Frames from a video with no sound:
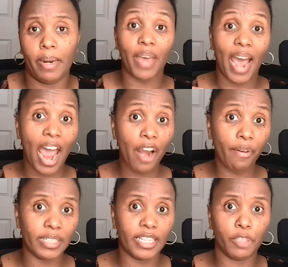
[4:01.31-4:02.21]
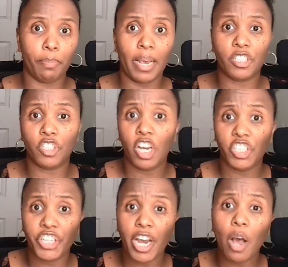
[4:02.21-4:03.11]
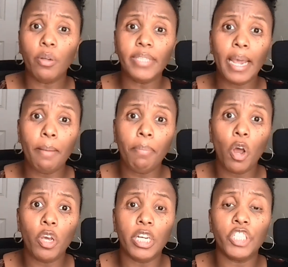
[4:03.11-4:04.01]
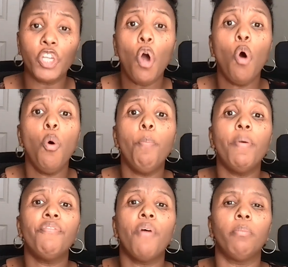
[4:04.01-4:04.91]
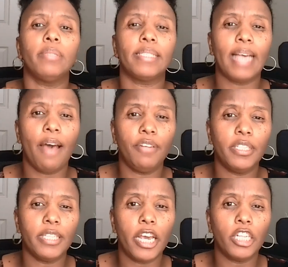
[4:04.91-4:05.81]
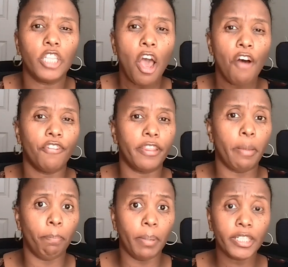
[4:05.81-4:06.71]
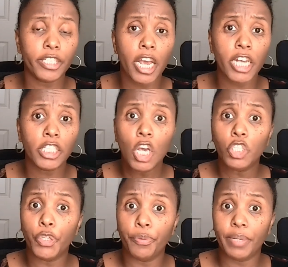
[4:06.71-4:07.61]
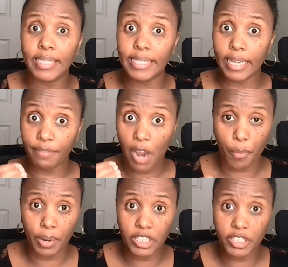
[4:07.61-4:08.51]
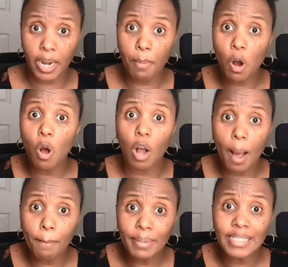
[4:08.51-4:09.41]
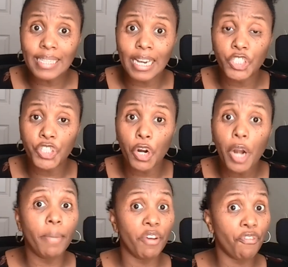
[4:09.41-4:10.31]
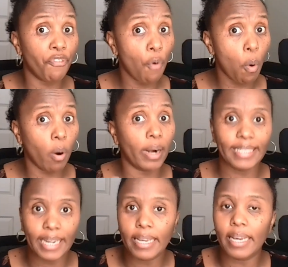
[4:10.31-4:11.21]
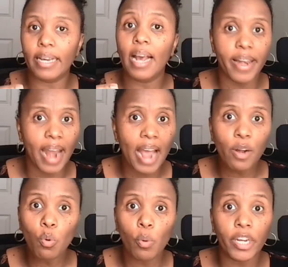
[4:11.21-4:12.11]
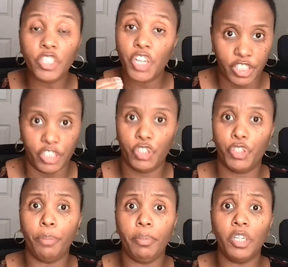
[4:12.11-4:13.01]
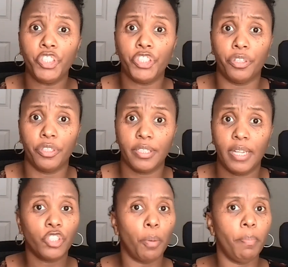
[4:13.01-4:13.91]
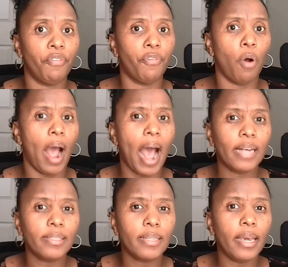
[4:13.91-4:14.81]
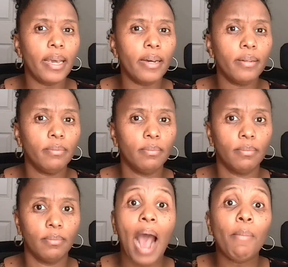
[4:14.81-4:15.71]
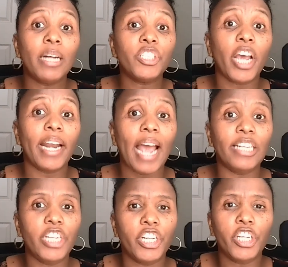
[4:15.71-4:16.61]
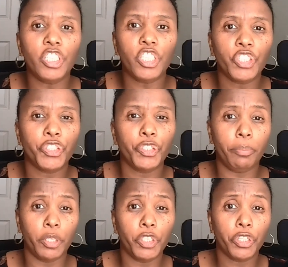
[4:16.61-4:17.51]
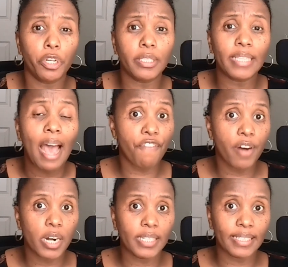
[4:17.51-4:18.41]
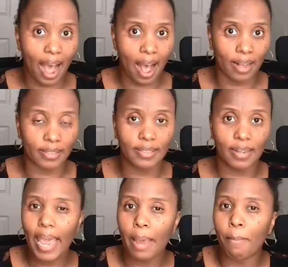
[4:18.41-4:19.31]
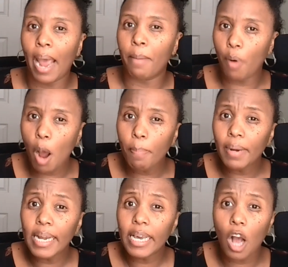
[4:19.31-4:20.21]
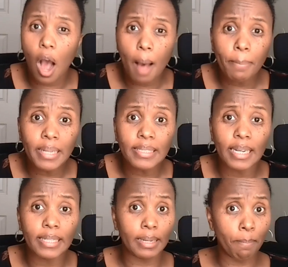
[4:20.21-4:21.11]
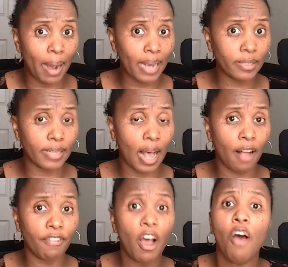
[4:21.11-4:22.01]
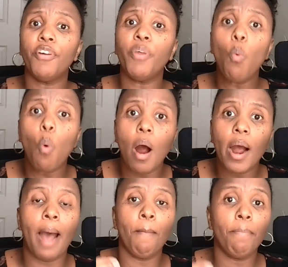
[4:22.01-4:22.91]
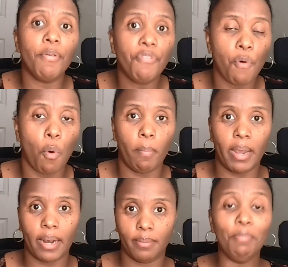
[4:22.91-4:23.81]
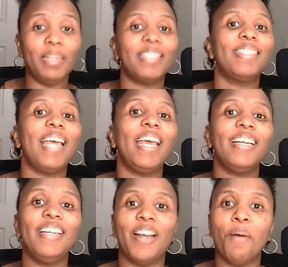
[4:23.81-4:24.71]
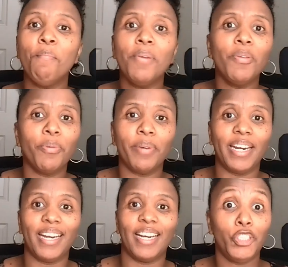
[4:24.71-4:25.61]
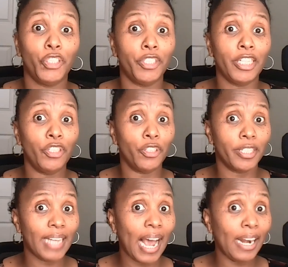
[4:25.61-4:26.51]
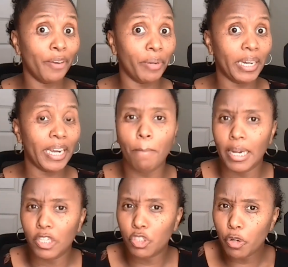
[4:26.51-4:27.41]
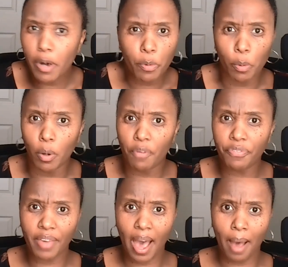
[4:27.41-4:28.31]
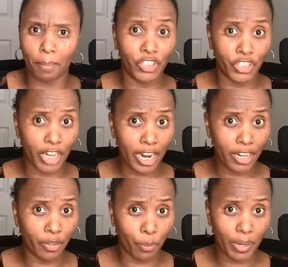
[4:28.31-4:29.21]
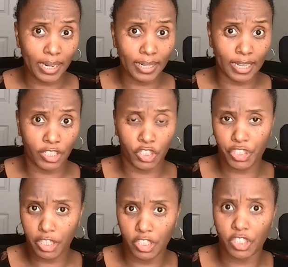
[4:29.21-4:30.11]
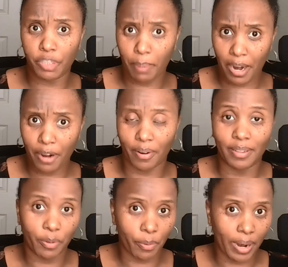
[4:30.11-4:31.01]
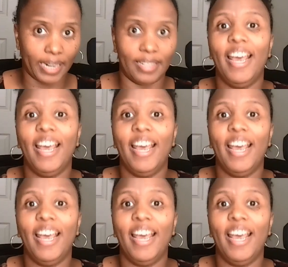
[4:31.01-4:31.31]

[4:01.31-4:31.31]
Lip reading: The IRS expects shareholder employees who perform services for the business to receive reasonable compensation before taking non-wage distributions. So before asking, how much can I take in distributions? First ask, am I properly compensating myself for the work I'm performing? Mistake number 3, choosing your salary based on a rule of thumb. Jane realizes she needs payroll. Great.